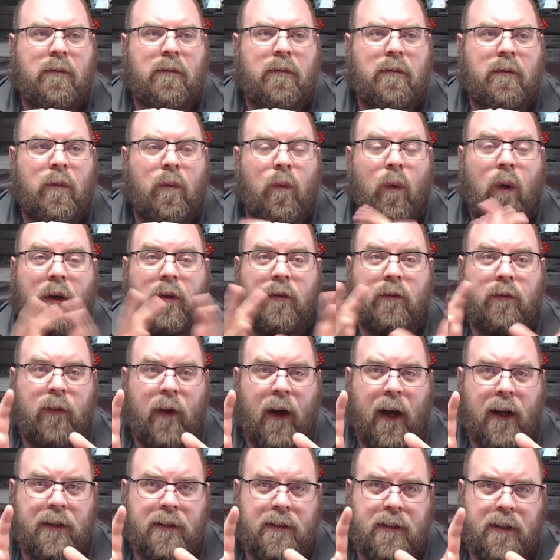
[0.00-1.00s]
one
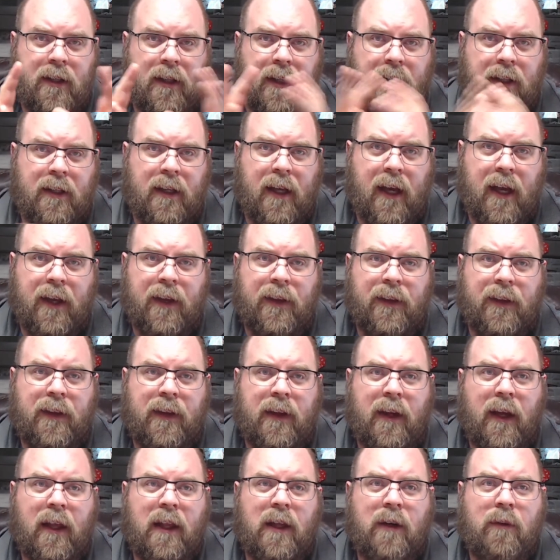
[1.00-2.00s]
fought to the death,
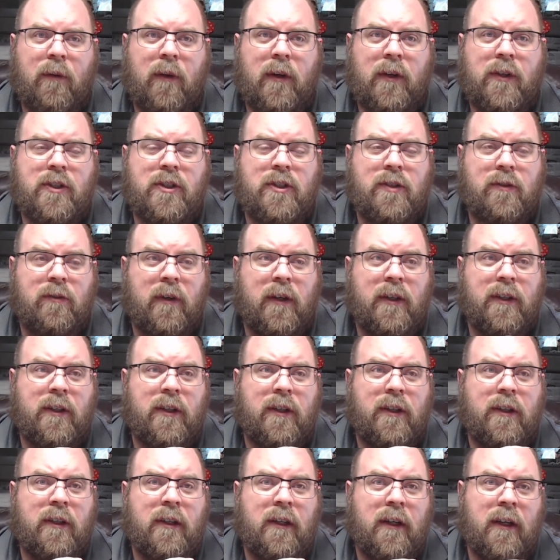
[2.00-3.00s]
the other one
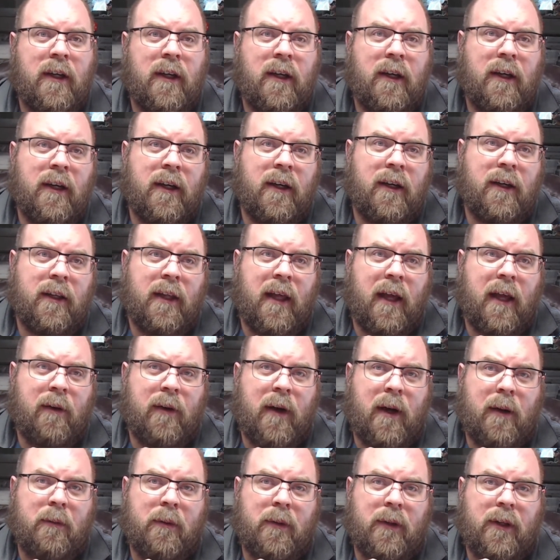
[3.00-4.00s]
surrendered. They were
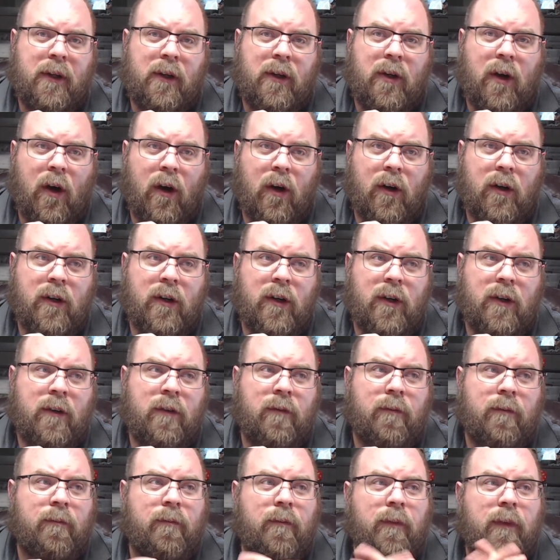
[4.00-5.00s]
able to garner
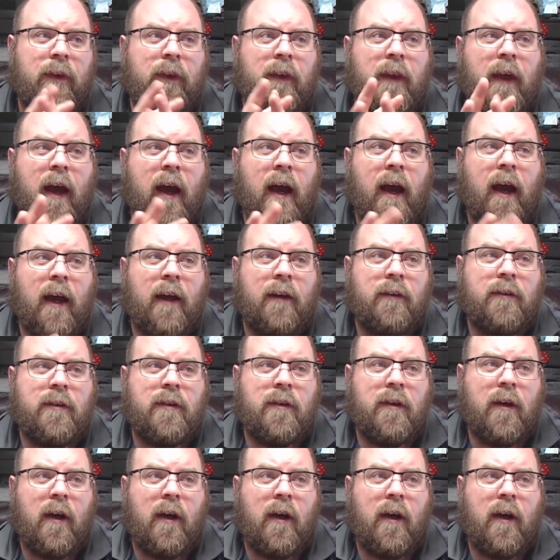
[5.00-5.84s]
that